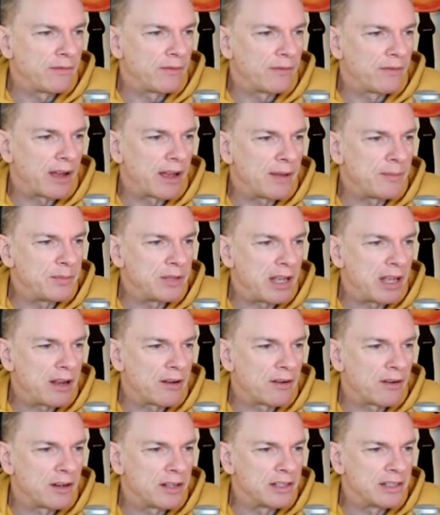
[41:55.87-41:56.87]
vibes
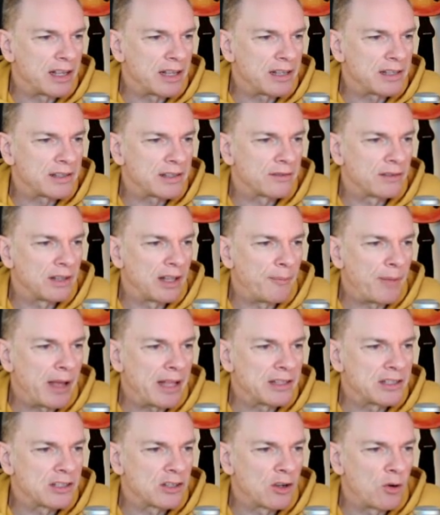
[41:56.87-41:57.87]
here is this
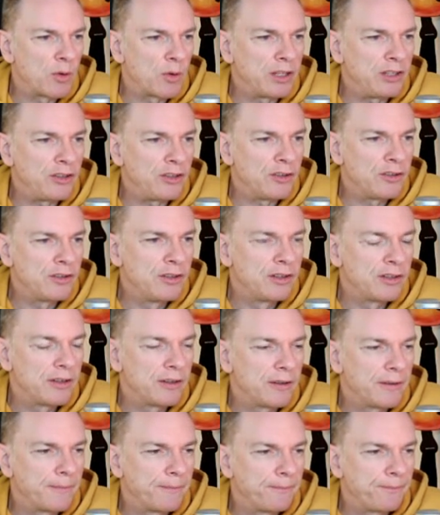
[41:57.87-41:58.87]
laments going nude.
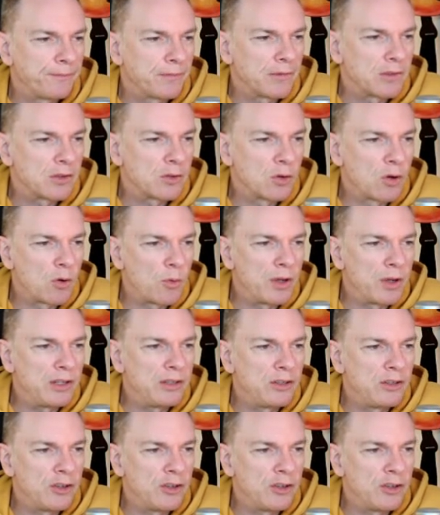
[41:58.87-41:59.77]
So going